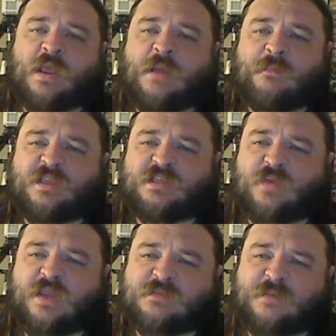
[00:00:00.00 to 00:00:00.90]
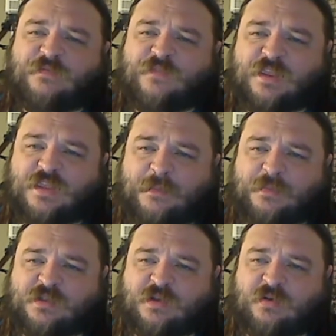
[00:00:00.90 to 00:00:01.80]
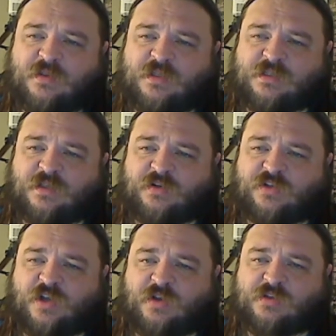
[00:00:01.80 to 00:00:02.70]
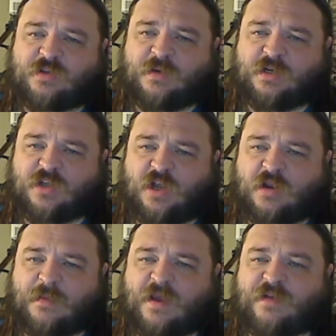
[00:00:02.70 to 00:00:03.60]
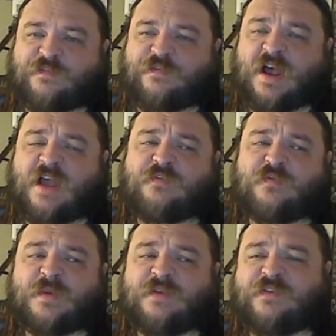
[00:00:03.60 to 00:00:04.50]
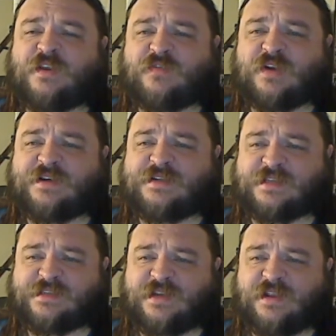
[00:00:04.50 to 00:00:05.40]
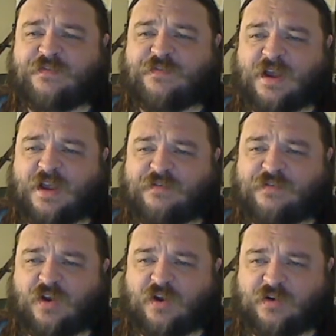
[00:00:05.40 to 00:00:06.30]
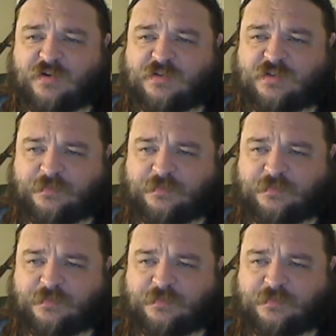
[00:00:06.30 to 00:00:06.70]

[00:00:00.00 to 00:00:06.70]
But this week is my 5th episode in this little show, so I'm going to talk about 5 of my favorite Destiny 5 cards.